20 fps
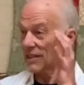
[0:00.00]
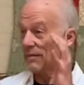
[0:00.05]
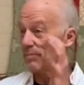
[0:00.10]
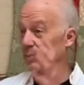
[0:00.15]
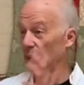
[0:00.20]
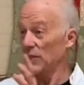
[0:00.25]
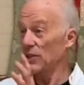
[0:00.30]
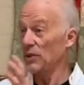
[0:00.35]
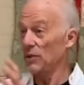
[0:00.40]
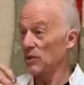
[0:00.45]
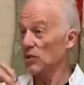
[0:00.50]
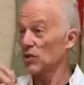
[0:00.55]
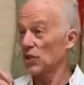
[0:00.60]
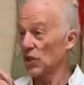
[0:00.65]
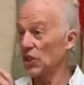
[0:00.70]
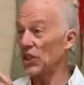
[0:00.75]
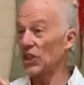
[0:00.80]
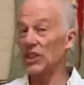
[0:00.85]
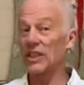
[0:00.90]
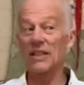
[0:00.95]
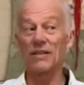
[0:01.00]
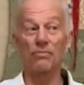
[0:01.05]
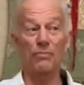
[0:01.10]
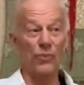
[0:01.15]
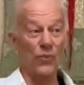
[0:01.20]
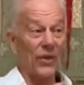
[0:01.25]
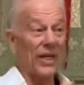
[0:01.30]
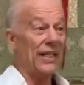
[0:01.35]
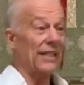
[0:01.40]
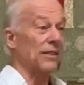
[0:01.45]
The blue's good, the
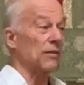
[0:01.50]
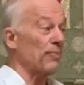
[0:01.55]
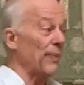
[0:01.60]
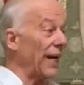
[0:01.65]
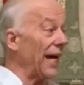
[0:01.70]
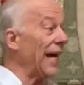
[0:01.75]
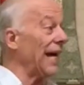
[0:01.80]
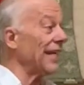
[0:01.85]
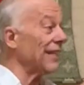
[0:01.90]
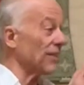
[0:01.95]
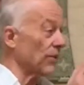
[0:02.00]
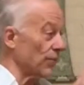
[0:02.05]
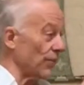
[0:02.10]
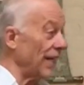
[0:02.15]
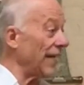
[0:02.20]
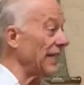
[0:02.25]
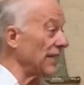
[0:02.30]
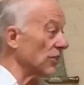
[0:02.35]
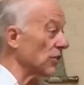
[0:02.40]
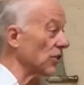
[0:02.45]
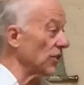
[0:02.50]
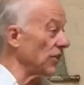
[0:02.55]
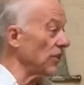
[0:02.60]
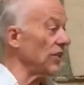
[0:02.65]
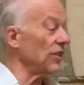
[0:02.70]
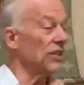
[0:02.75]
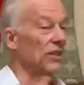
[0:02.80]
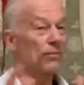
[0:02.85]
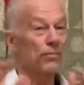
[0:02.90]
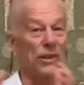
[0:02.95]
red is bad, the red is
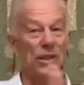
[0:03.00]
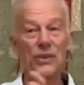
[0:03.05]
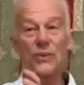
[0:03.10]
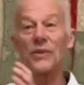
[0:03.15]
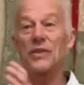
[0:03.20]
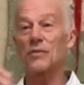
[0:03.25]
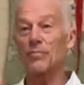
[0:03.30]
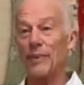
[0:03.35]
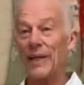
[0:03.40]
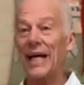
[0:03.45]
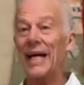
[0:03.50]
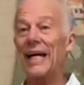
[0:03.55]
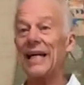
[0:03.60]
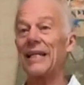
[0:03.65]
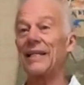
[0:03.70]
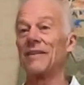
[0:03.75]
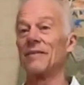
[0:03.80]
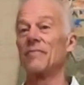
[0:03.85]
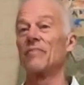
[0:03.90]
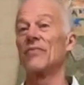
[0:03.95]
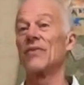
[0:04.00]
good, the blue is bad.